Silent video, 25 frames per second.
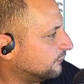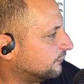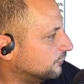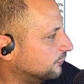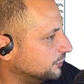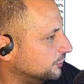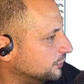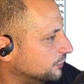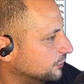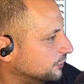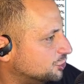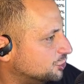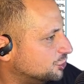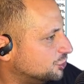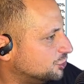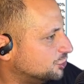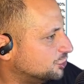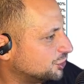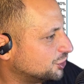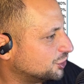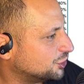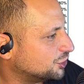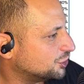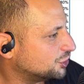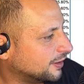
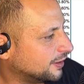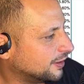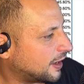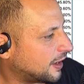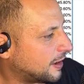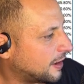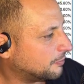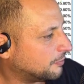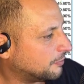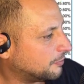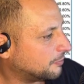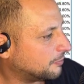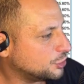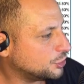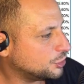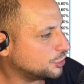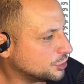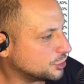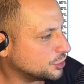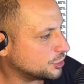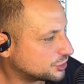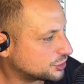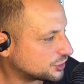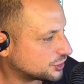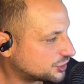I'm
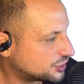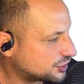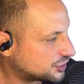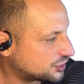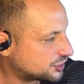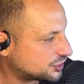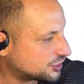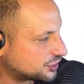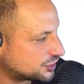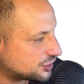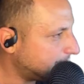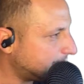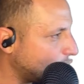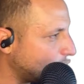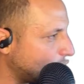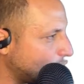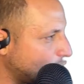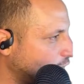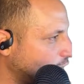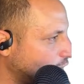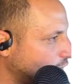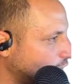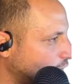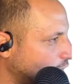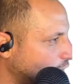going to just
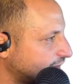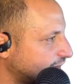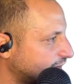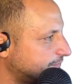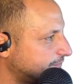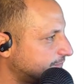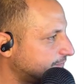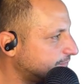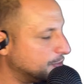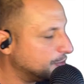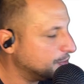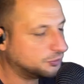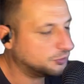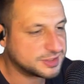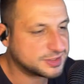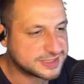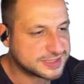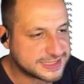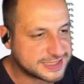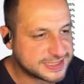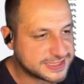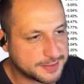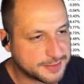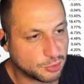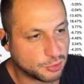skip over because I've
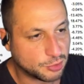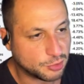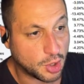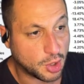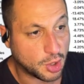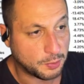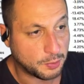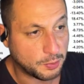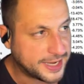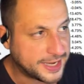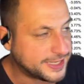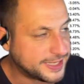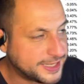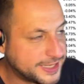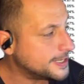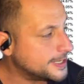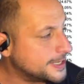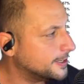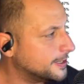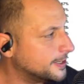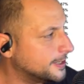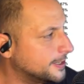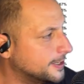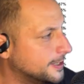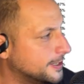built this table
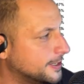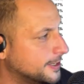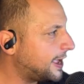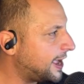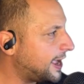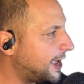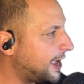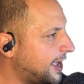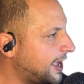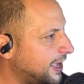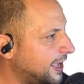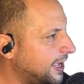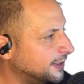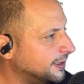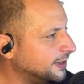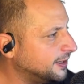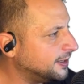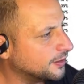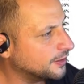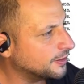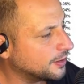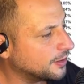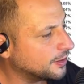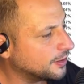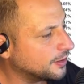already,
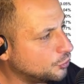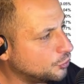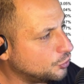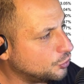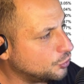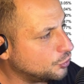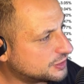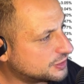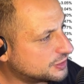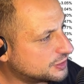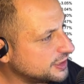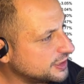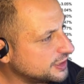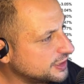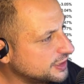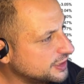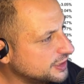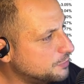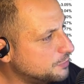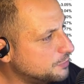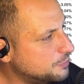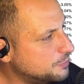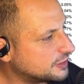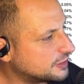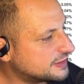and you can
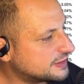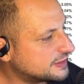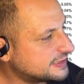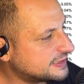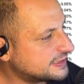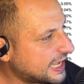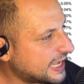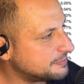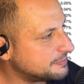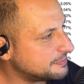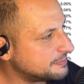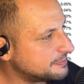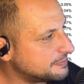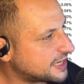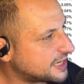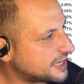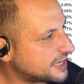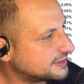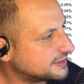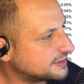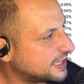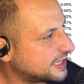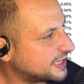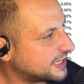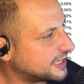see I've built the same
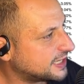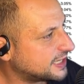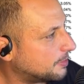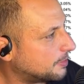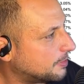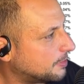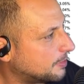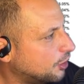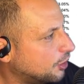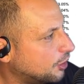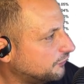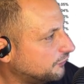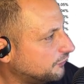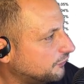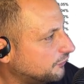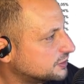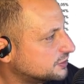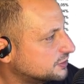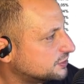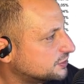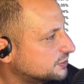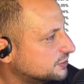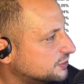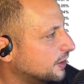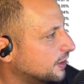exact table. My
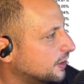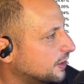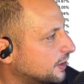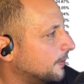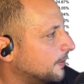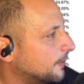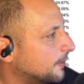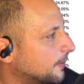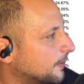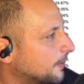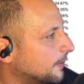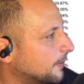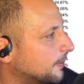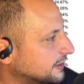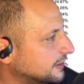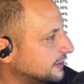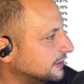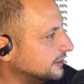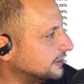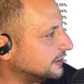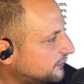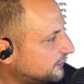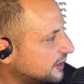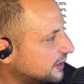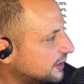offense,
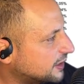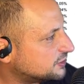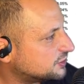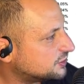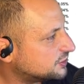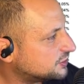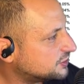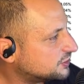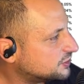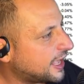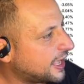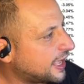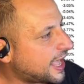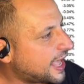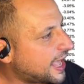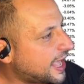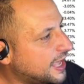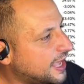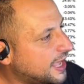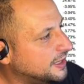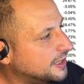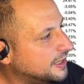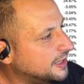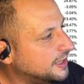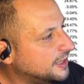my defense,
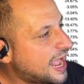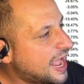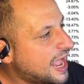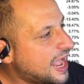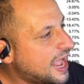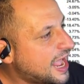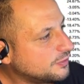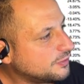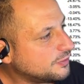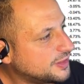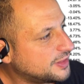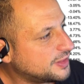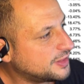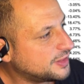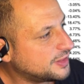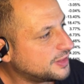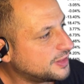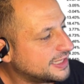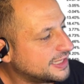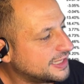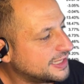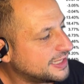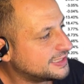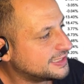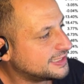and
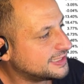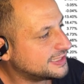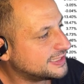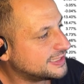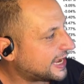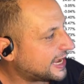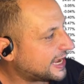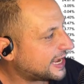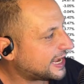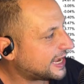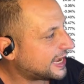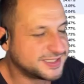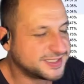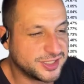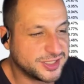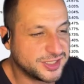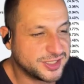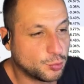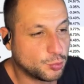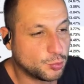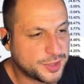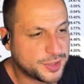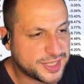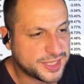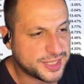everything is an
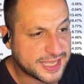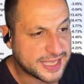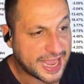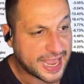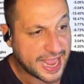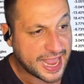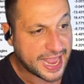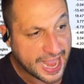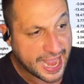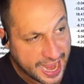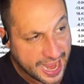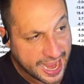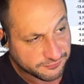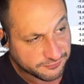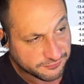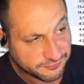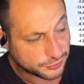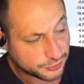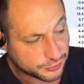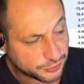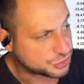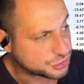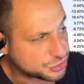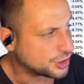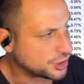18-week
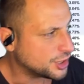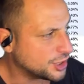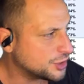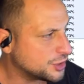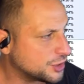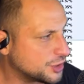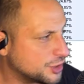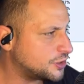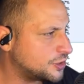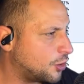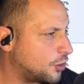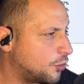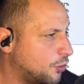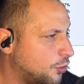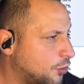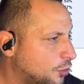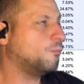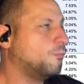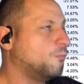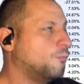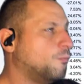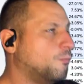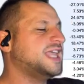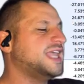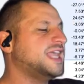average.
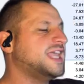So